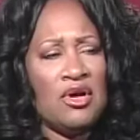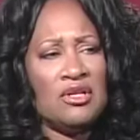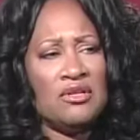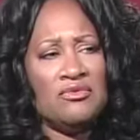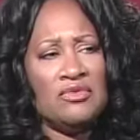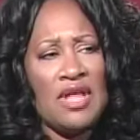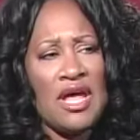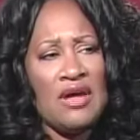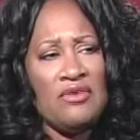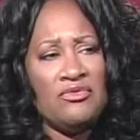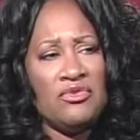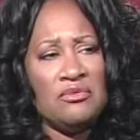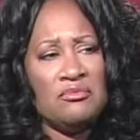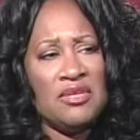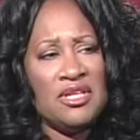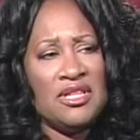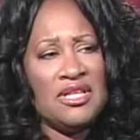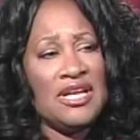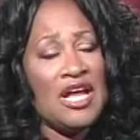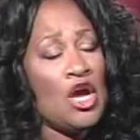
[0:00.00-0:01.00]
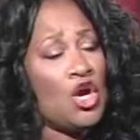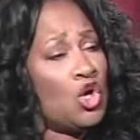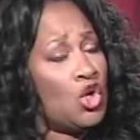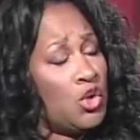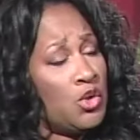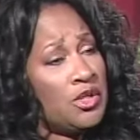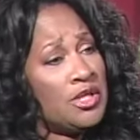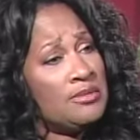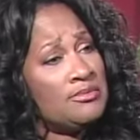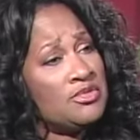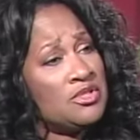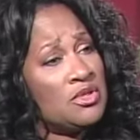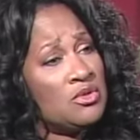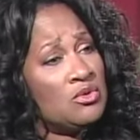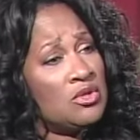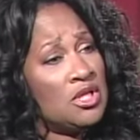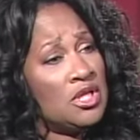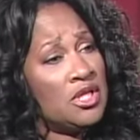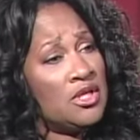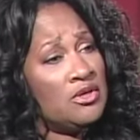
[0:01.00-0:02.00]
part of life for me that I heard him
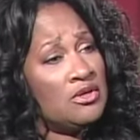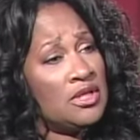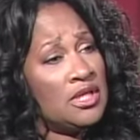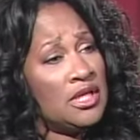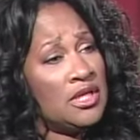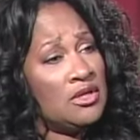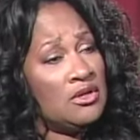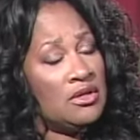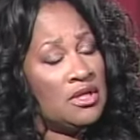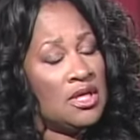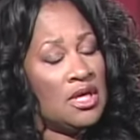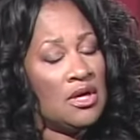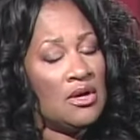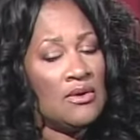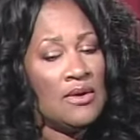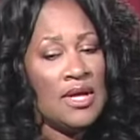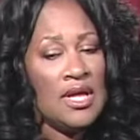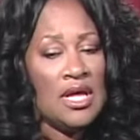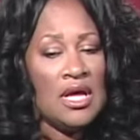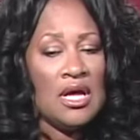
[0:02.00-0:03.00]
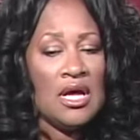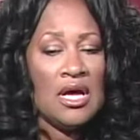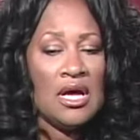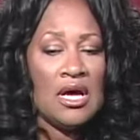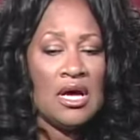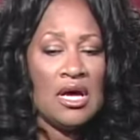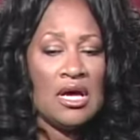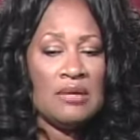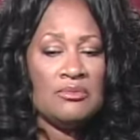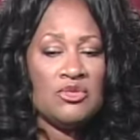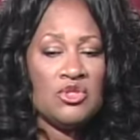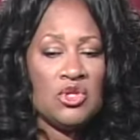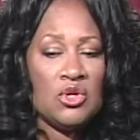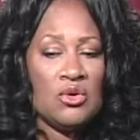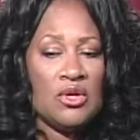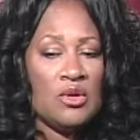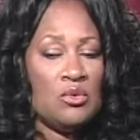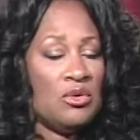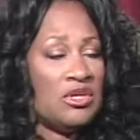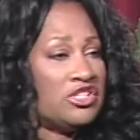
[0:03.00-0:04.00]
so clearly, yes, you know. Yes. Um,
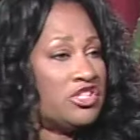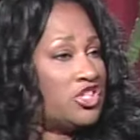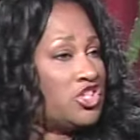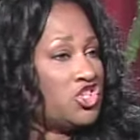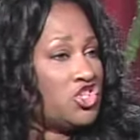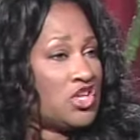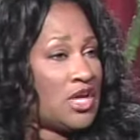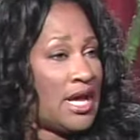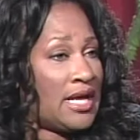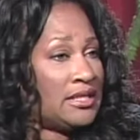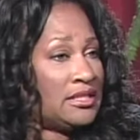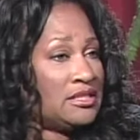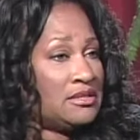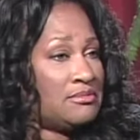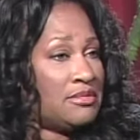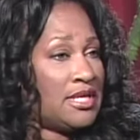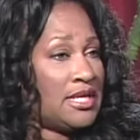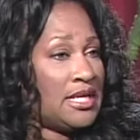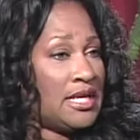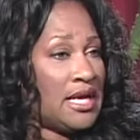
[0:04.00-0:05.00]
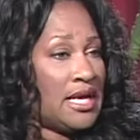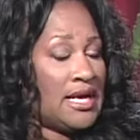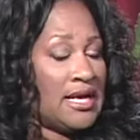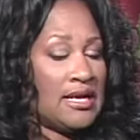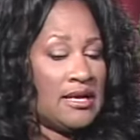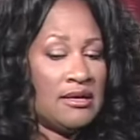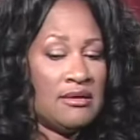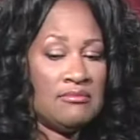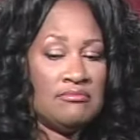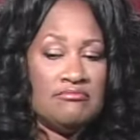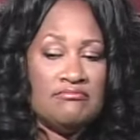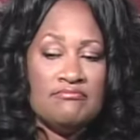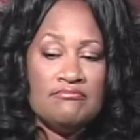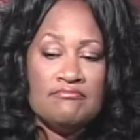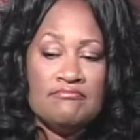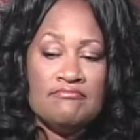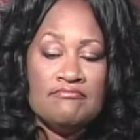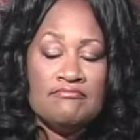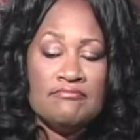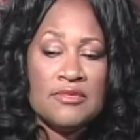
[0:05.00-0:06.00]
so it wasn't a shock to me. Mm-hmm. Um,
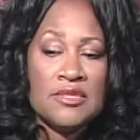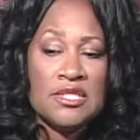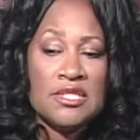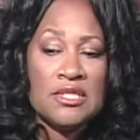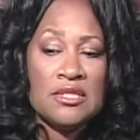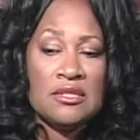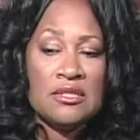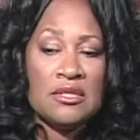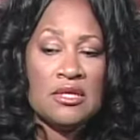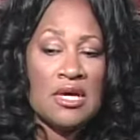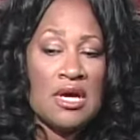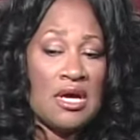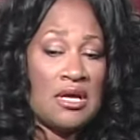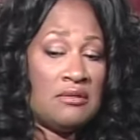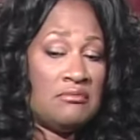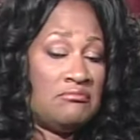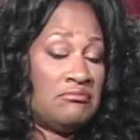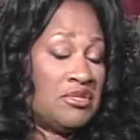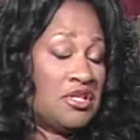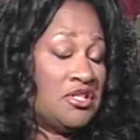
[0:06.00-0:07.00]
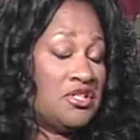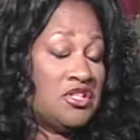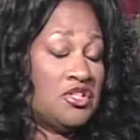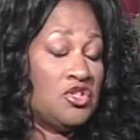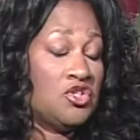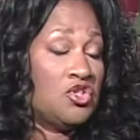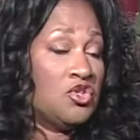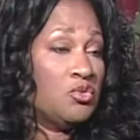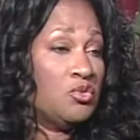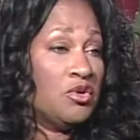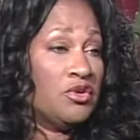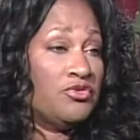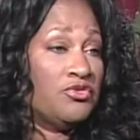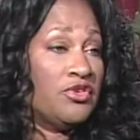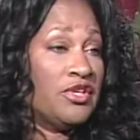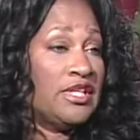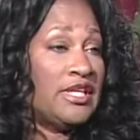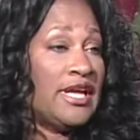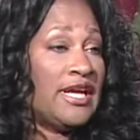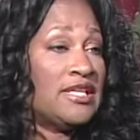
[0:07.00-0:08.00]
I continued to work
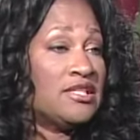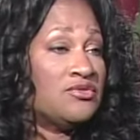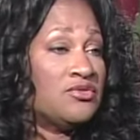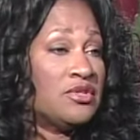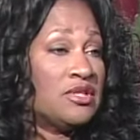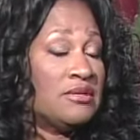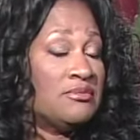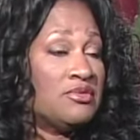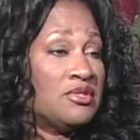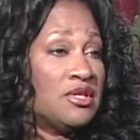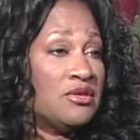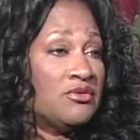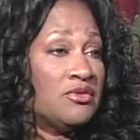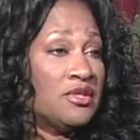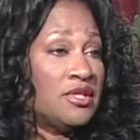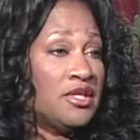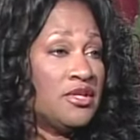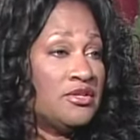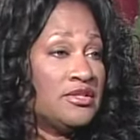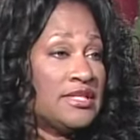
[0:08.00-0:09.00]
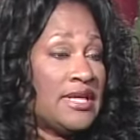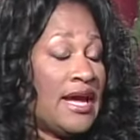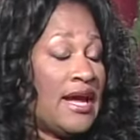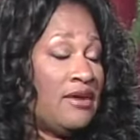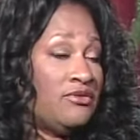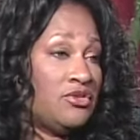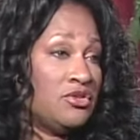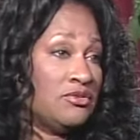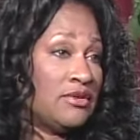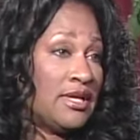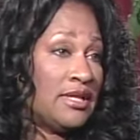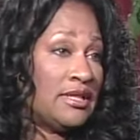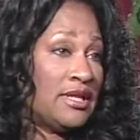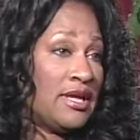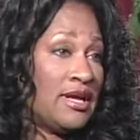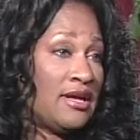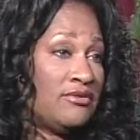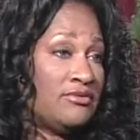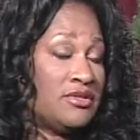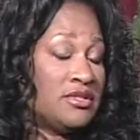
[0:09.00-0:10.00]
freelance for them several years mm-hmm. after I
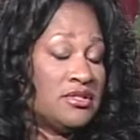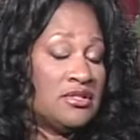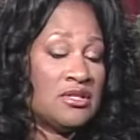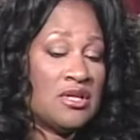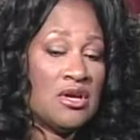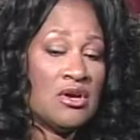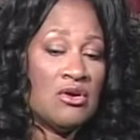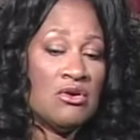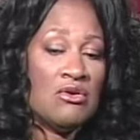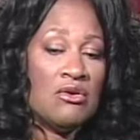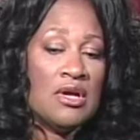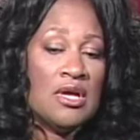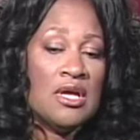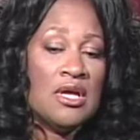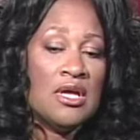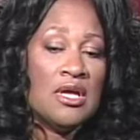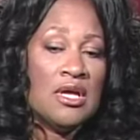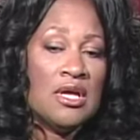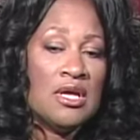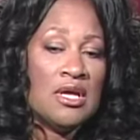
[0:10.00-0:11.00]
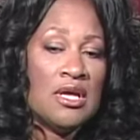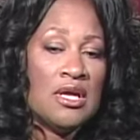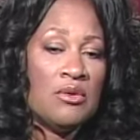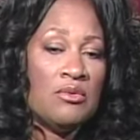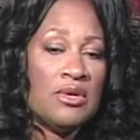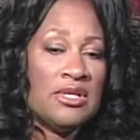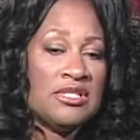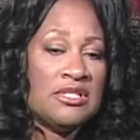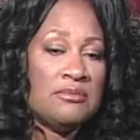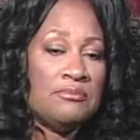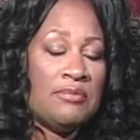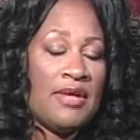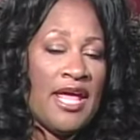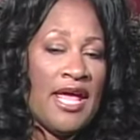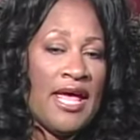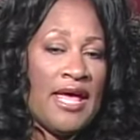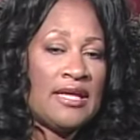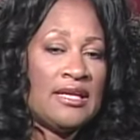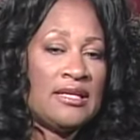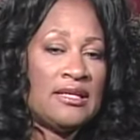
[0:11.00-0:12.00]
left. Sure. So it wasn't
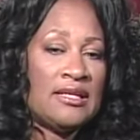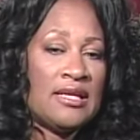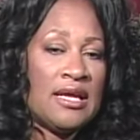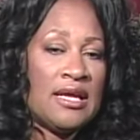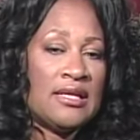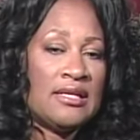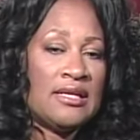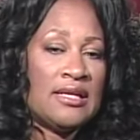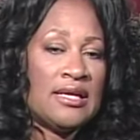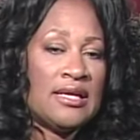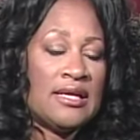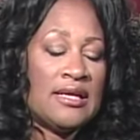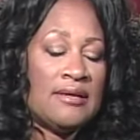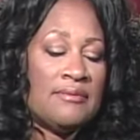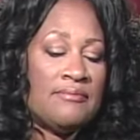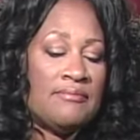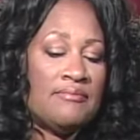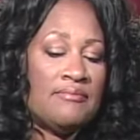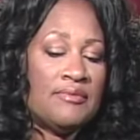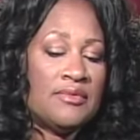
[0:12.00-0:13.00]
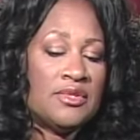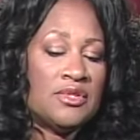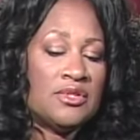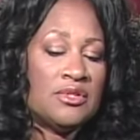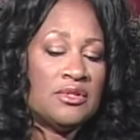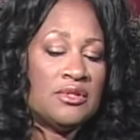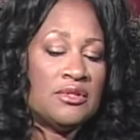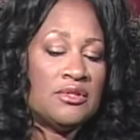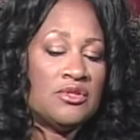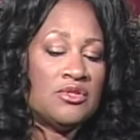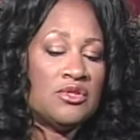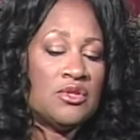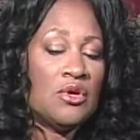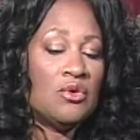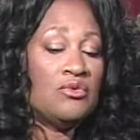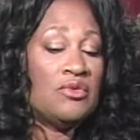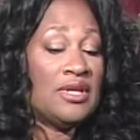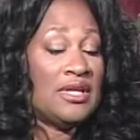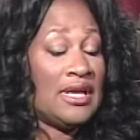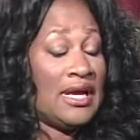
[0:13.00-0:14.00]
bad. And, and uh,
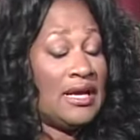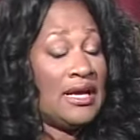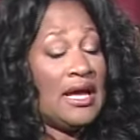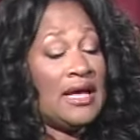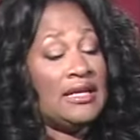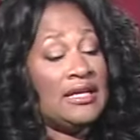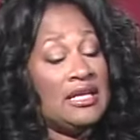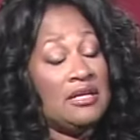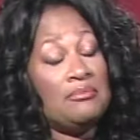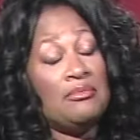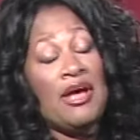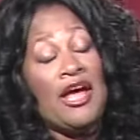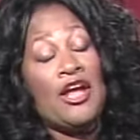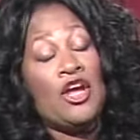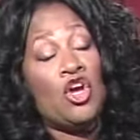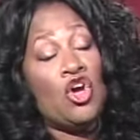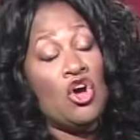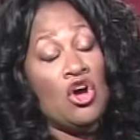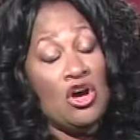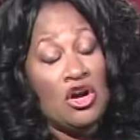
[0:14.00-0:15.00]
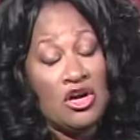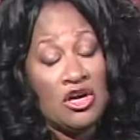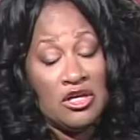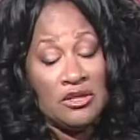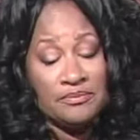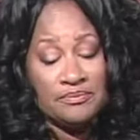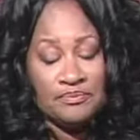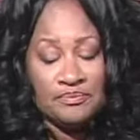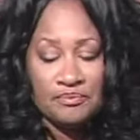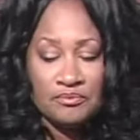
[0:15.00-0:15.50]
so then I got hit by a car.